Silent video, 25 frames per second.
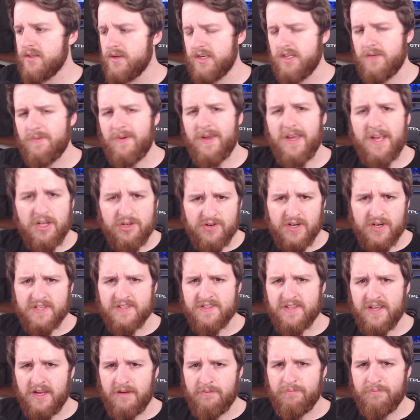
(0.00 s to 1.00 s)
So it's a bit
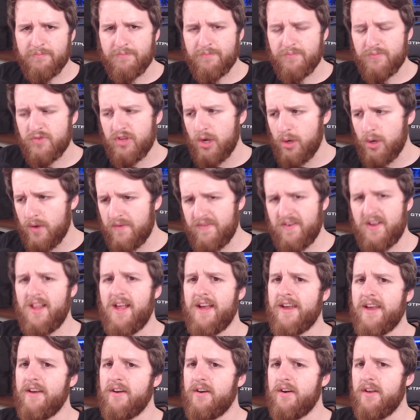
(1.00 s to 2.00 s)
interesting. Don't know if I
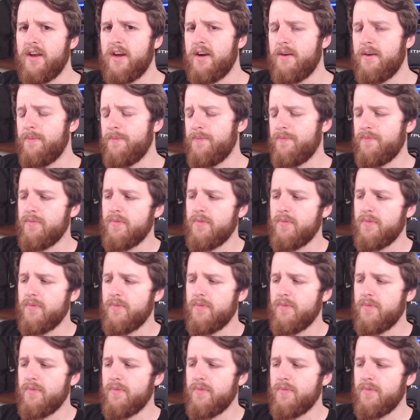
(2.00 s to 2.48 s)
like it or not.